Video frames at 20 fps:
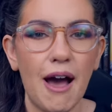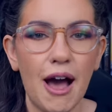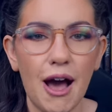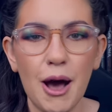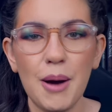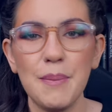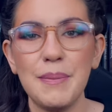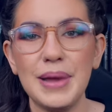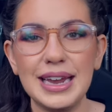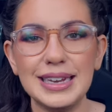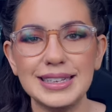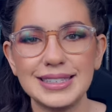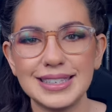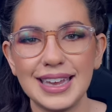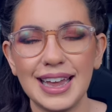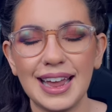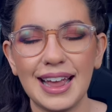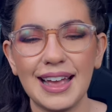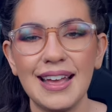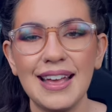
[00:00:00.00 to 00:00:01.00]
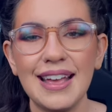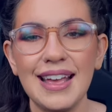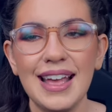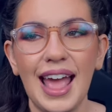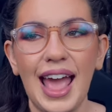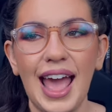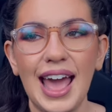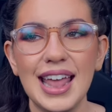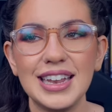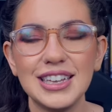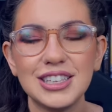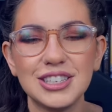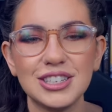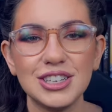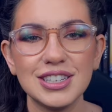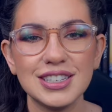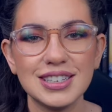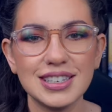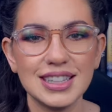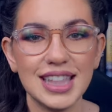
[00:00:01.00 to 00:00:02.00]
amazing. And it's
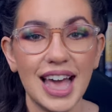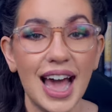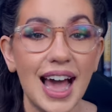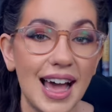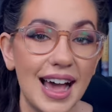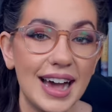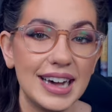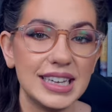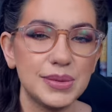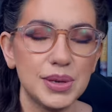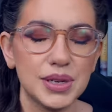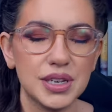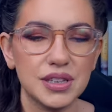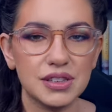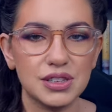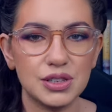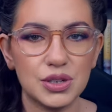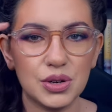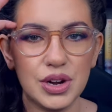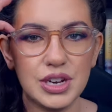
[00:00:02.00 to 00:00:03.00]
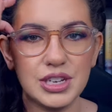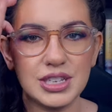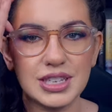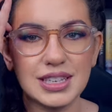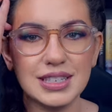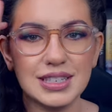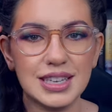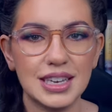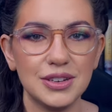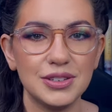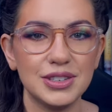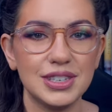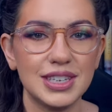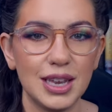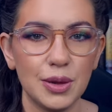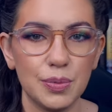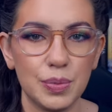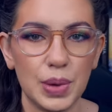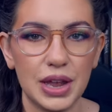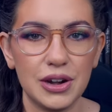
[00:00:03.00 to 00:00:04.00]
just that aspect of the story just continues to
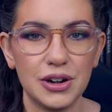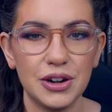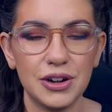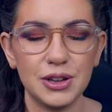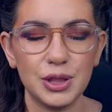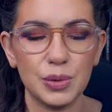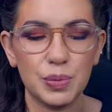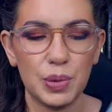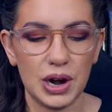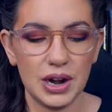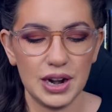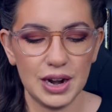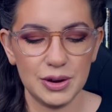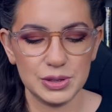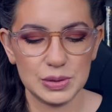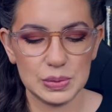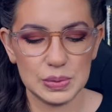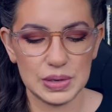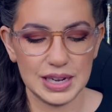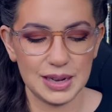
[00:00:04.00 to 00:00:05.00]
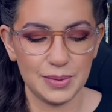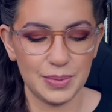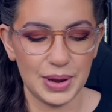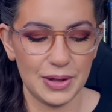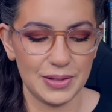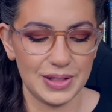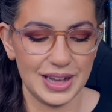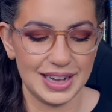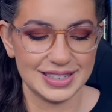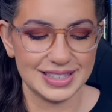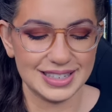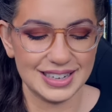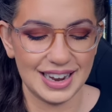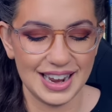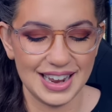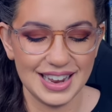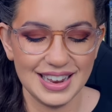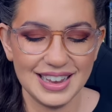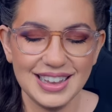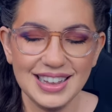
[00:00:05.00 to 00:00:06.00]
get better. The part I was reading about last
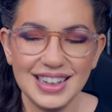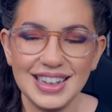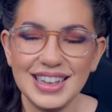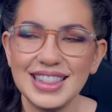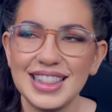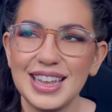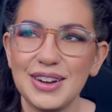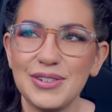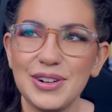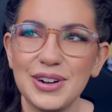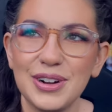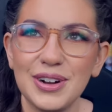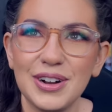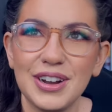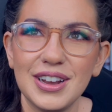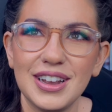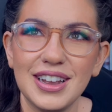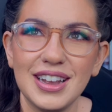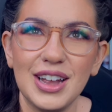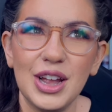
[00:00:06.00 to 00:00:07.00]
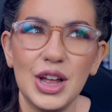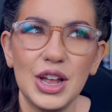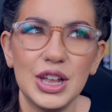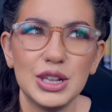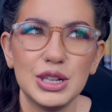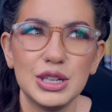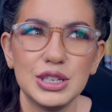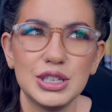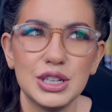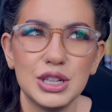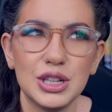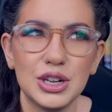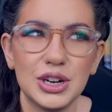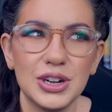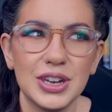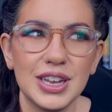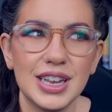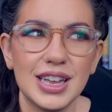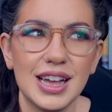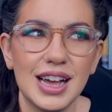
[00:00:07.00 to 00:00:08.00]
night, they were
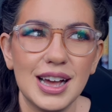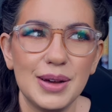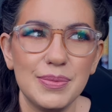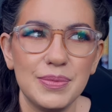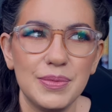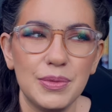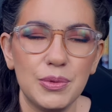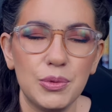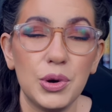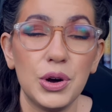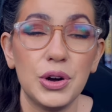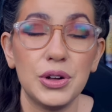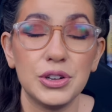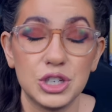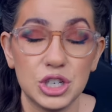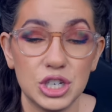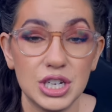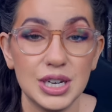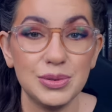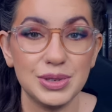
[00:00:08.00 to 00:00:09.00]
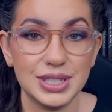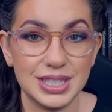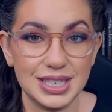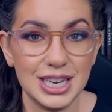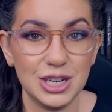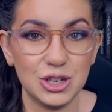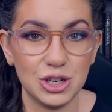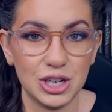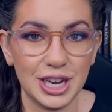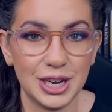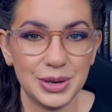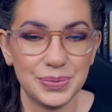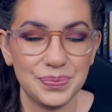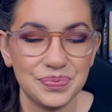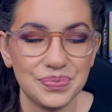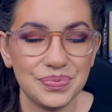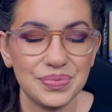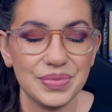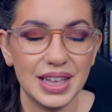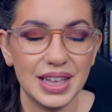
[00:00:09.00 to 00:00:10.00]
learning, she was teaching
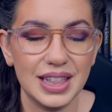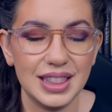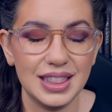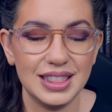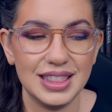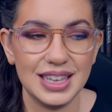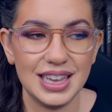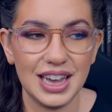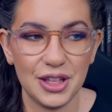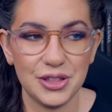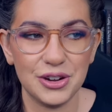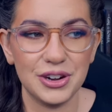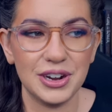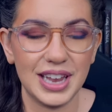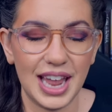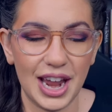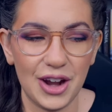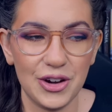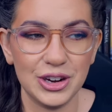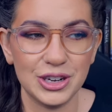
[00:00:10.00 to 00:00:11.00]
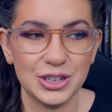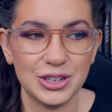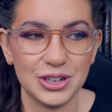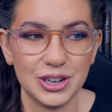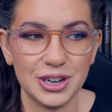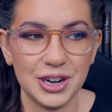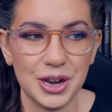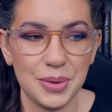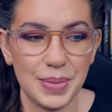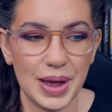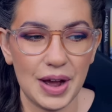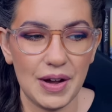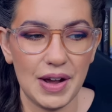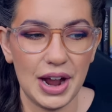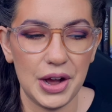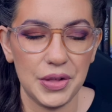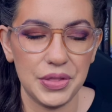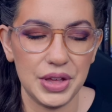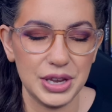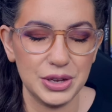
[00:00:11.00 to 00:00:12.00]
the other character about
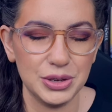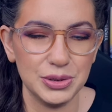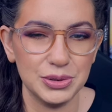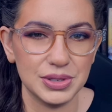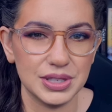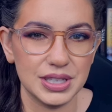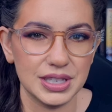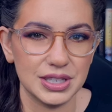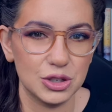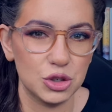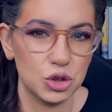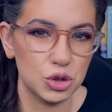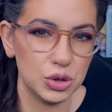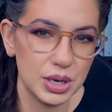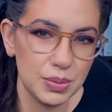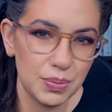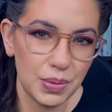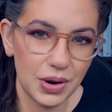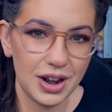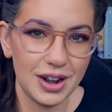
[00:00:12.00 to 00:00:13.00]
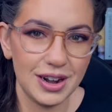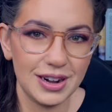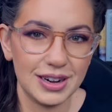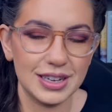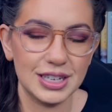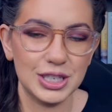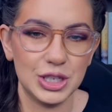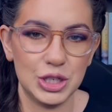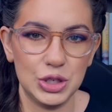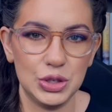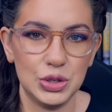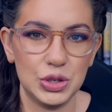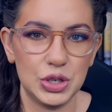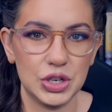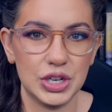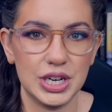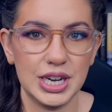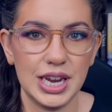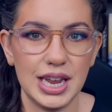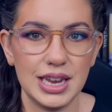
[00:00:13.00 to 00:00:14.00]
how they use this tree bark to
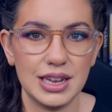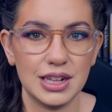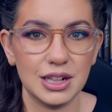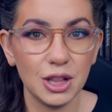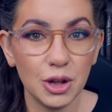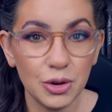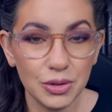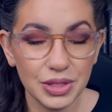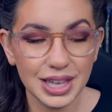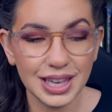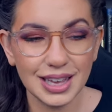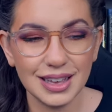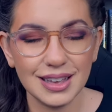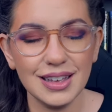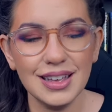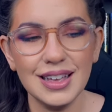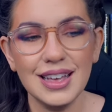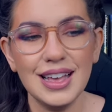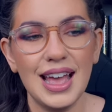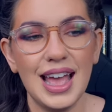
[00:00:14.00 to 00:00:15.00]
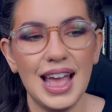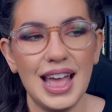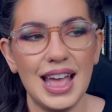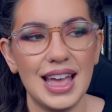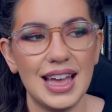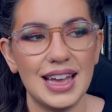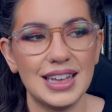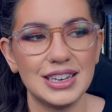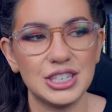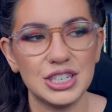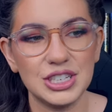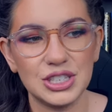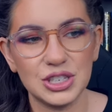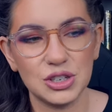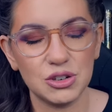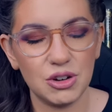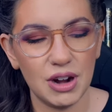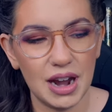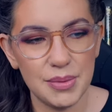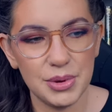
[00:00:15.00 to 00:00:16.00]
create clothing. And she's
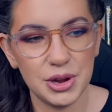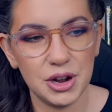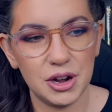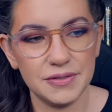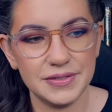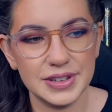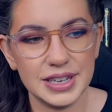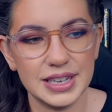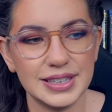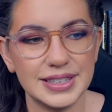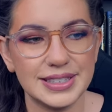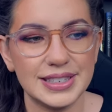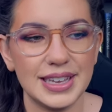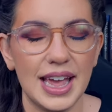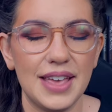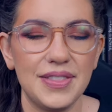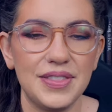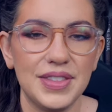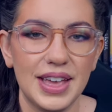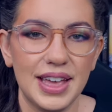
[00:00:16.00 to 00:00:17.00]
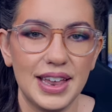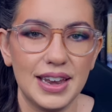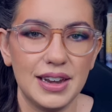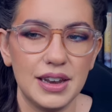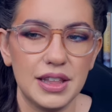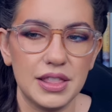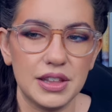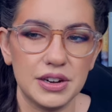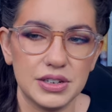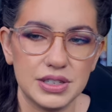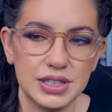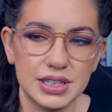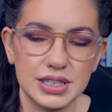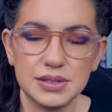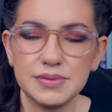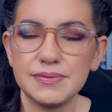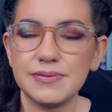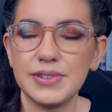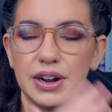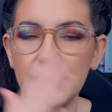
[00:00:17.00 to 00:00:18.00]
describing all this. And then there's
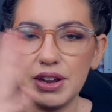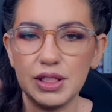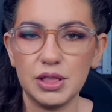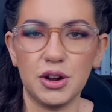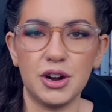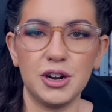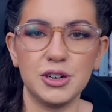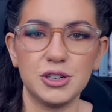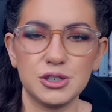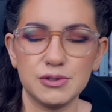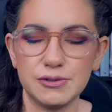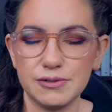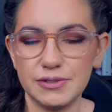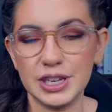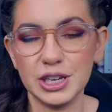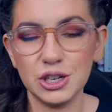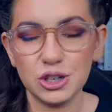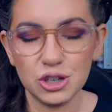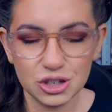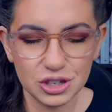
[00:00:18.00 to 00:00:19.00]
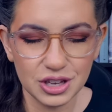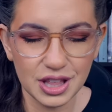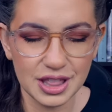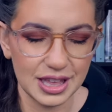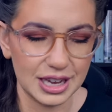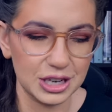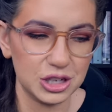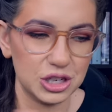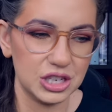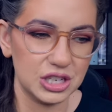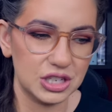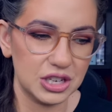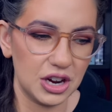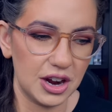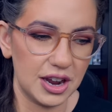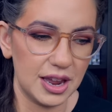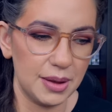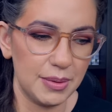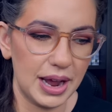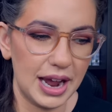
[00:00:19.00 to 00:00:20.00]
this very large fish that she's
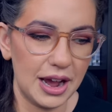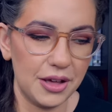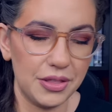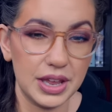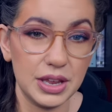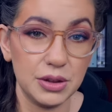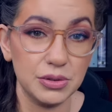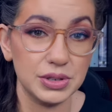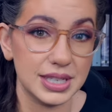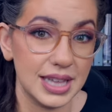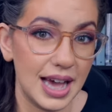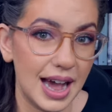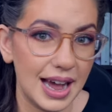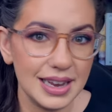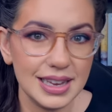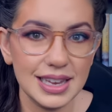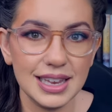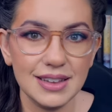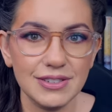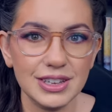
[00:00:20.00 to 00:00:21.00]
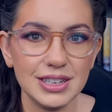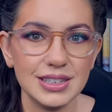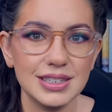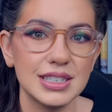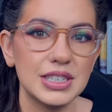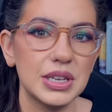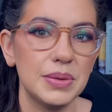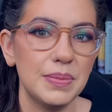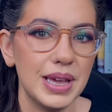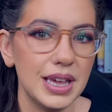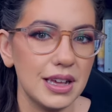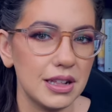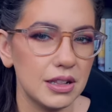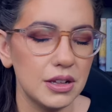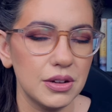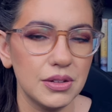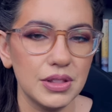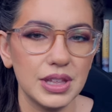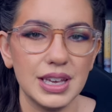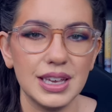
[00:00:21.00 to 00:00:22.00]
talking about how they use that even to make
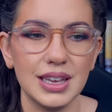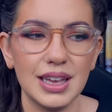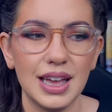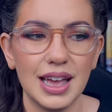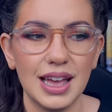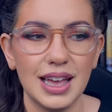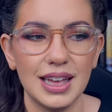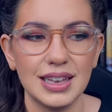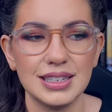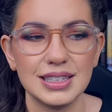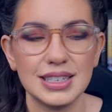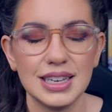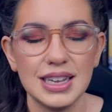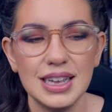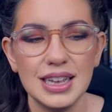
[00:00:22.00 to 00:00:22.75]
clothing, and